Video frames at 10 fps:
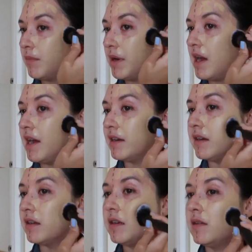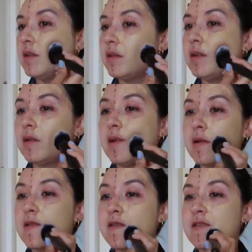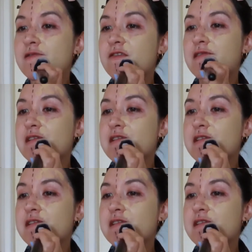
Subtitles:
pat it in for